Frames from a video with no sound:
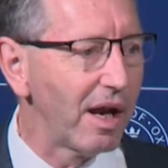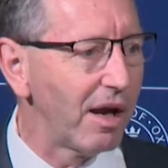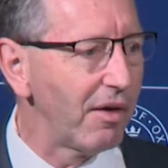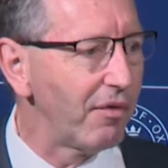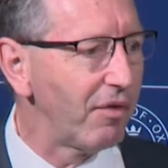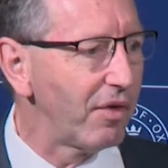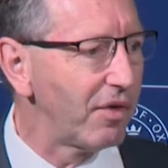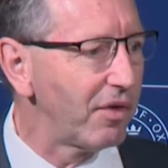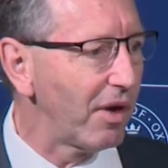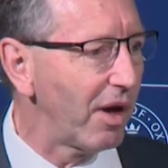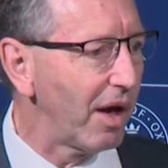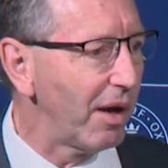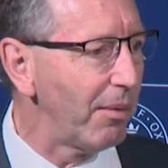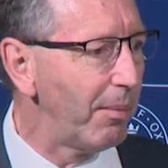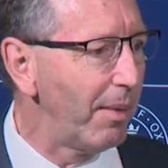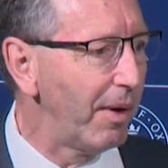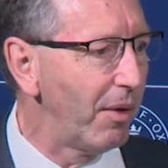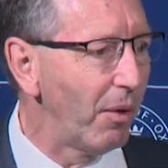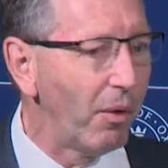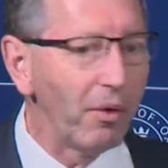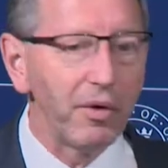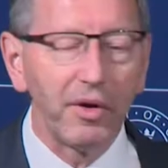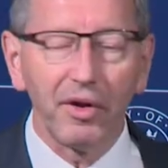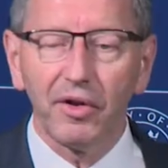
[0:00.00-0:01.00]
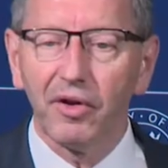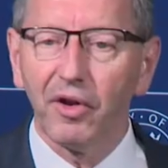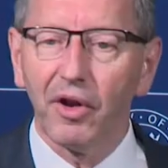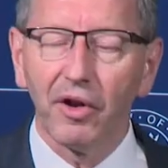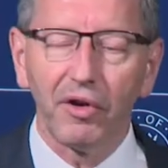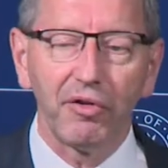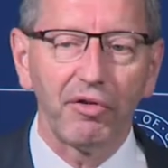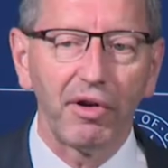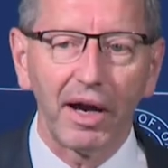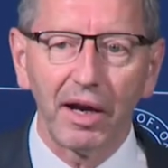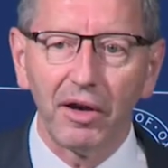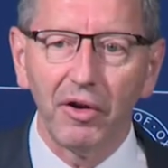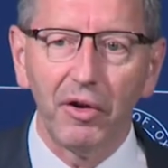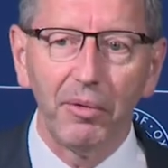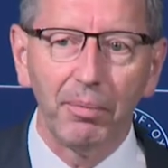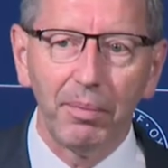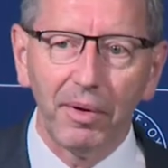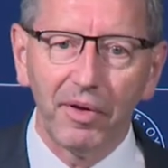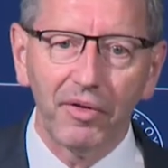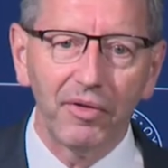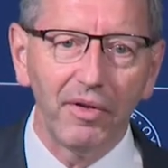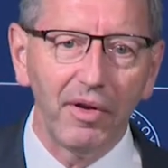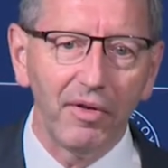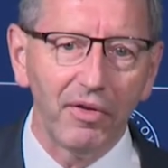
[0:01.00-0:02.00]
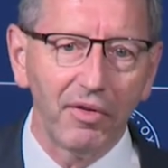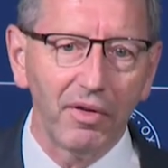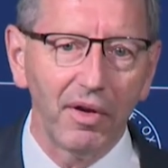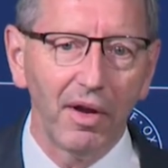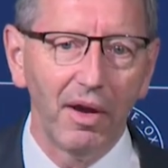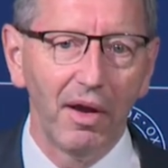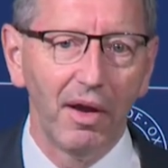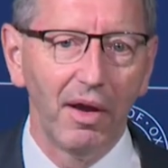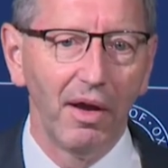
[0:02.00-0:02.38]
over time in order to attract new business.